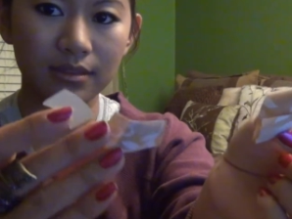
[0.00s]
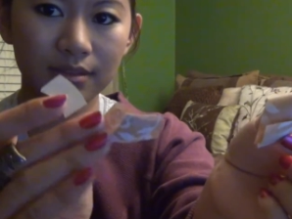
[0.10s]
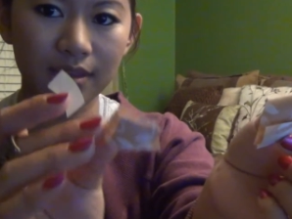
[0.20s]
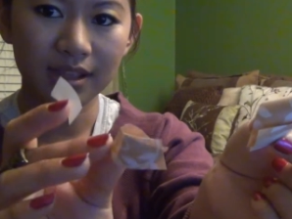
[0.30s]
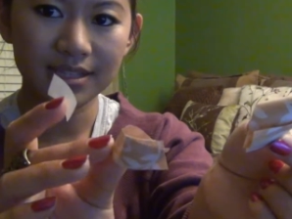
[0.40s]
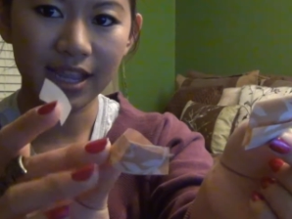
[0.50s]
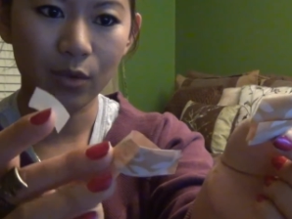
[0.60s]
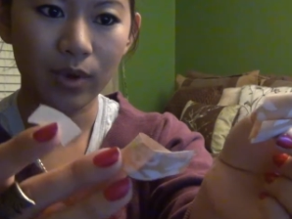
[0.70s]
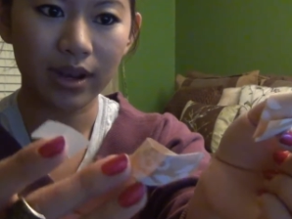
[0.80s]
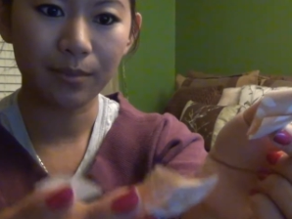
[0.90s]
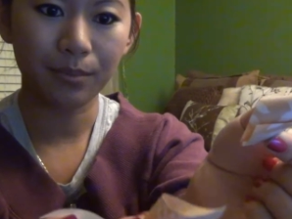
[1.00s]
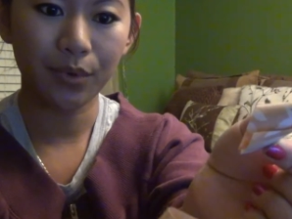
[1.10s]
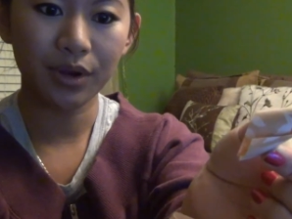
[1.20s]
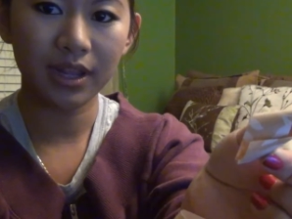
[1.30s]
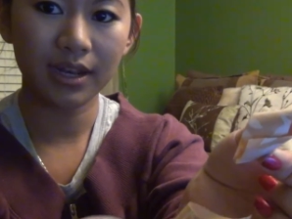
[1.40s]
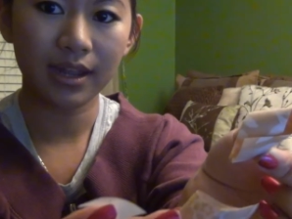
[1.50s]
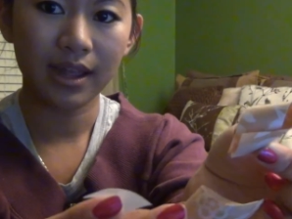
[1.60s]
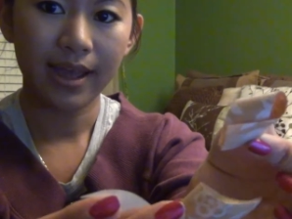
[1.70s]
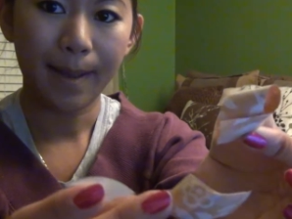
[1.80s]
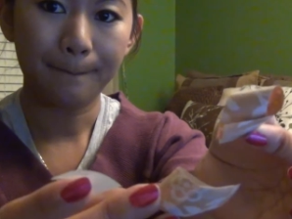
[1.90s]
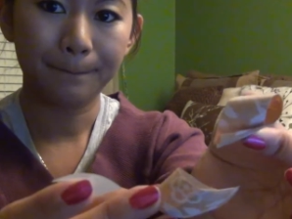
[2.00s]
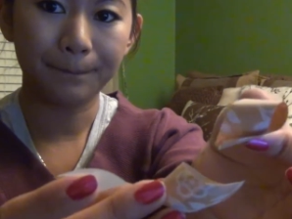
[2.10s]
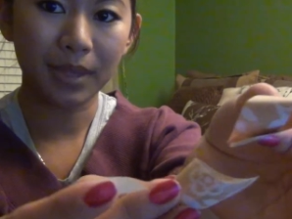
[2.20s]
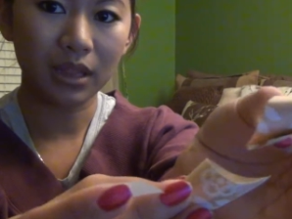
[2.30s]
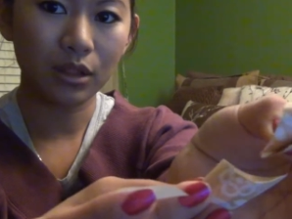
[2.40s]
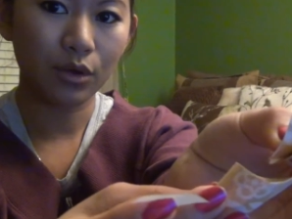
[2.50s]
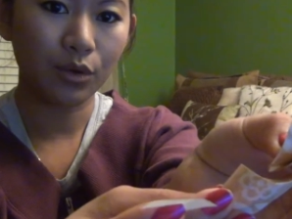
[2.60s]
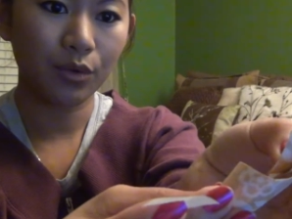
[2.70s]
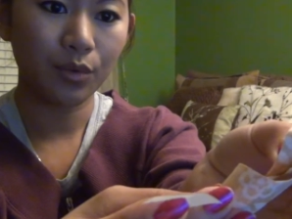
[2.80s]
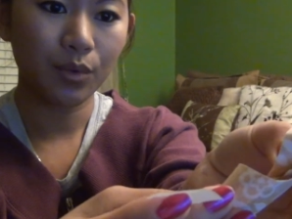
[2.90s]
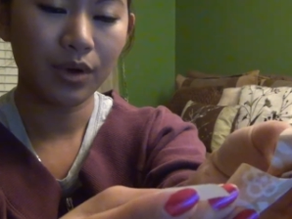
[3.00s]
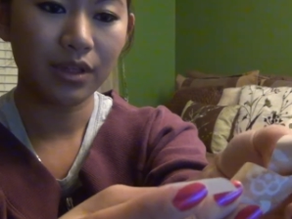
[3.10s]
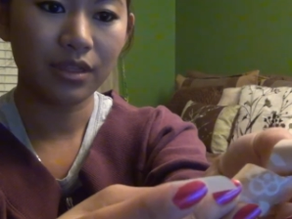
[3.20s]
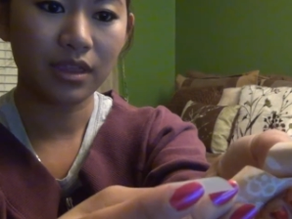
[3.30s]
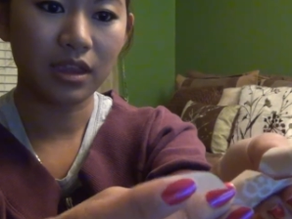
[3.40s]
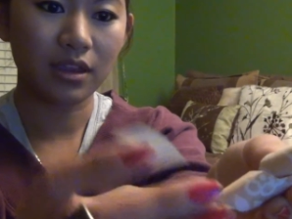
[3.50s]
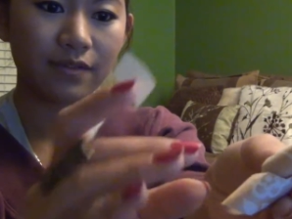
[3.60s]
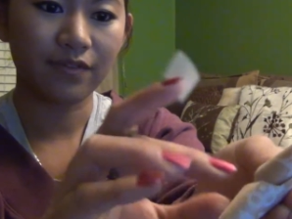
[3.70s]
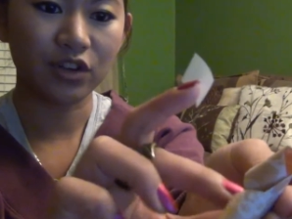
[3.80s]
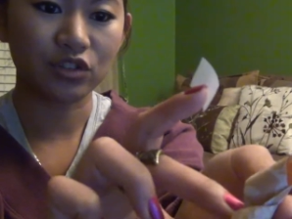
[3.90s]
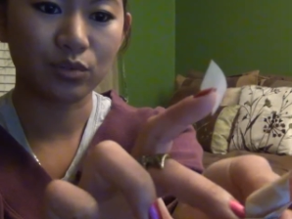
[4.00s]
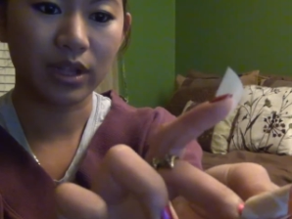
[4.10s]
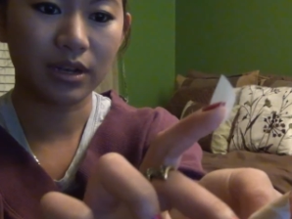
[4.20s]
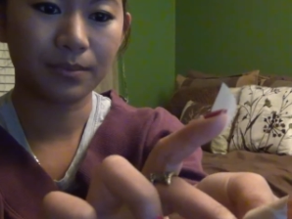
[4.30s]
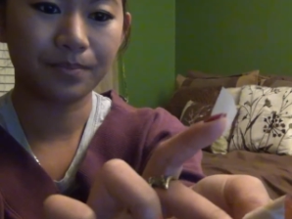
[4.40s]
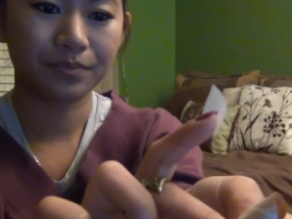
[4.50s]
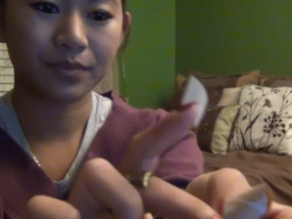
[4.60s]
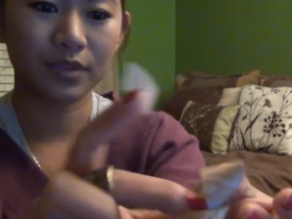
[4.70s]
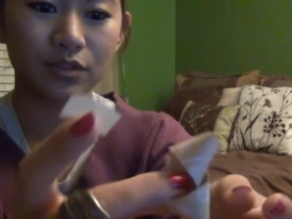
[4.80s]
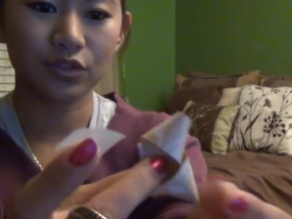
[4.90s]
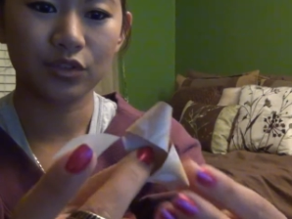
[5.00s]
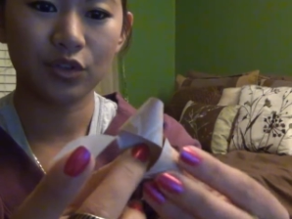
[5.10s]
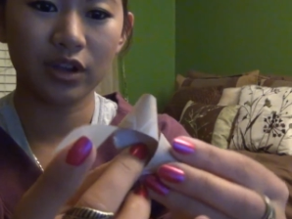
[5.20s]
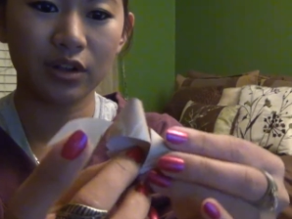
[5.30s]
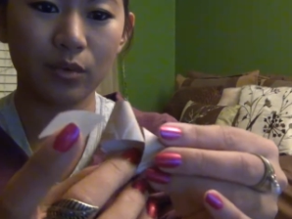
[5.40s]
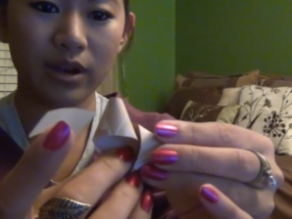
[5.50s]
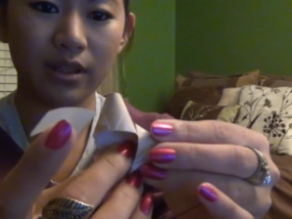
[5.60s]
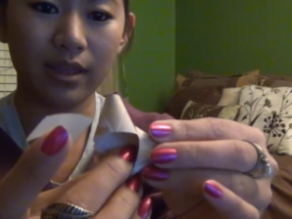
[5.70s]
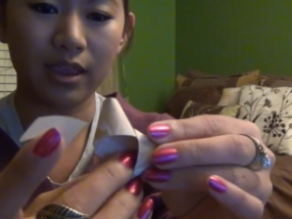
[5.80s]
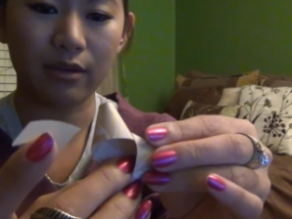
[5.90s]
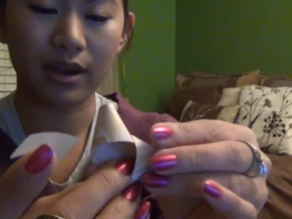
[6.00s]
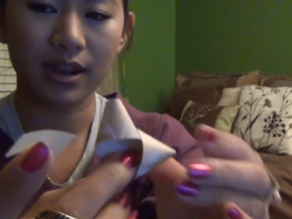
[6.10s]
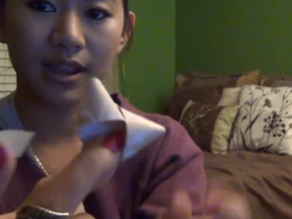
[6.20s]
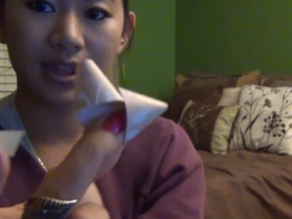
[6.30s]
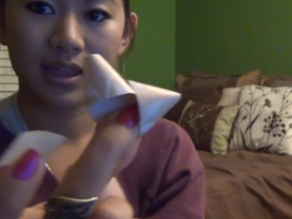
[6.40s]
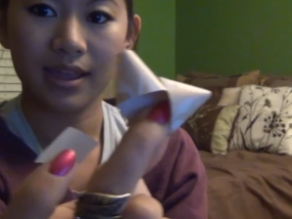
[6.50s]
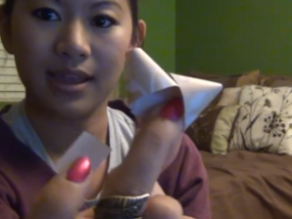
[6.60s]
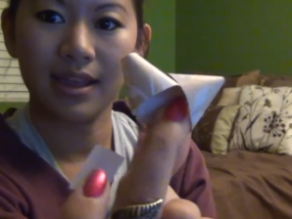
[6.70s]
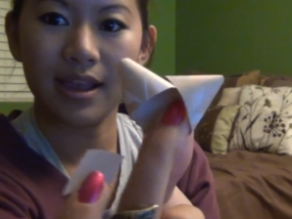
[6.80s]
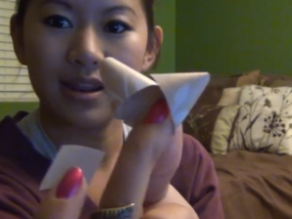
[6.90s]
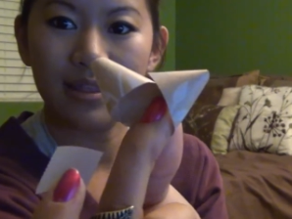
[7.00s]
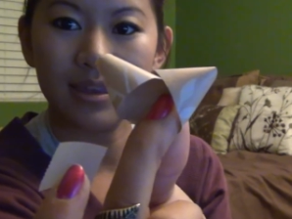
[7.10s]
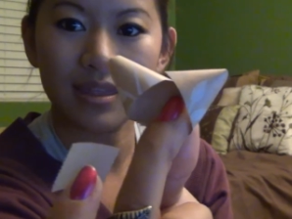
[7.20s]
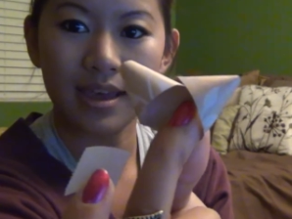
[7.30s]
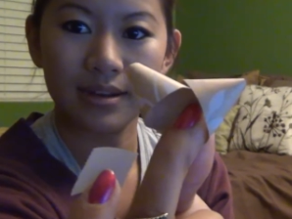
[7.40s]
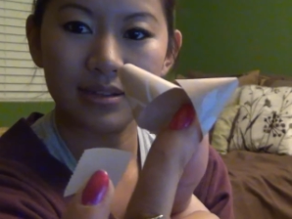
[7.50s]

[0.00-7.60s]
take the second one and put it below the first one. So you're going to want to layer it kind of like that.